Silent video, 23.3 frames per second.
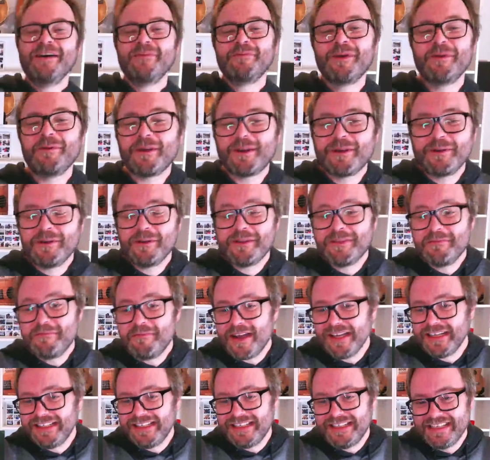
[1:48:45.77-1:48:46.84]
We were called the
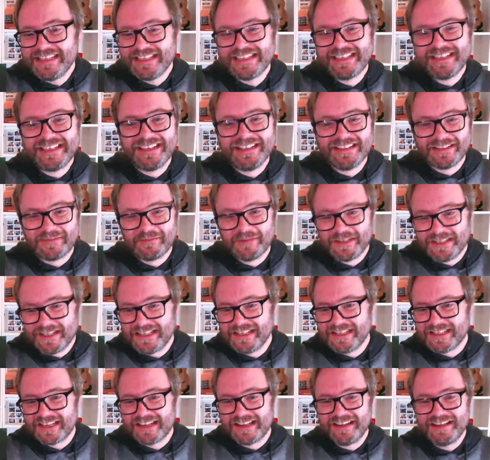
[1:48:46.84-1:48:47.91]
Mighty Stars, which
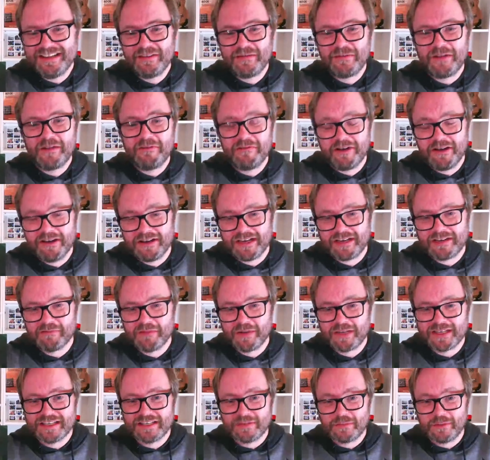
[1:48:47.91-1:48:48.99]
is kind of ironic
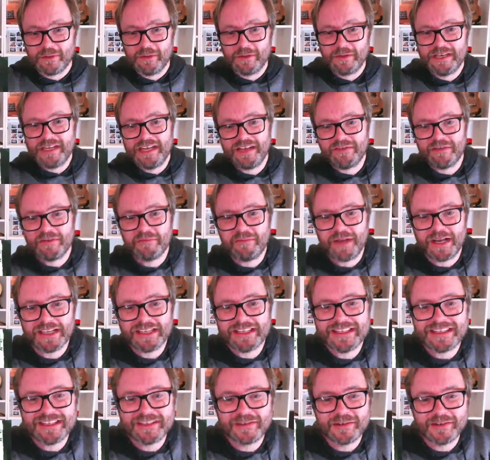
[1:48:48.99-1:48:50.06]
because we were neither
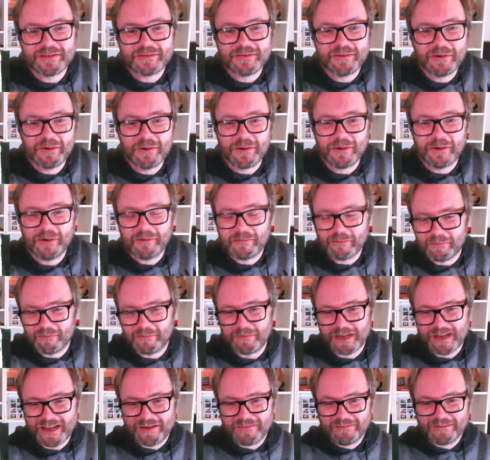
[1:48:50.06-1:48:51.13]
mighty or
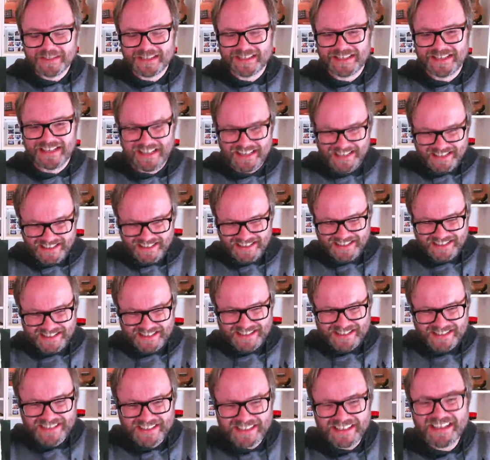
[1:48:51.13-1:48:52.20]
become
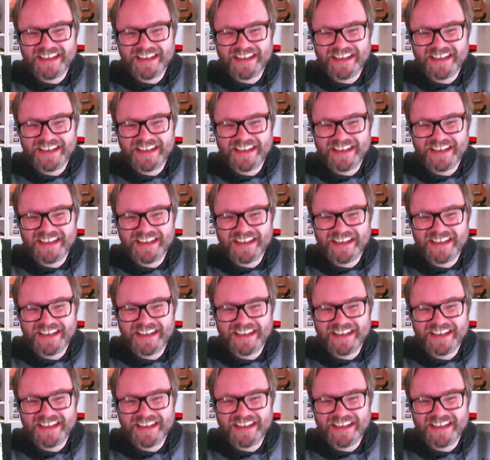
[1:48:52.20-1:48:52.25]
stars.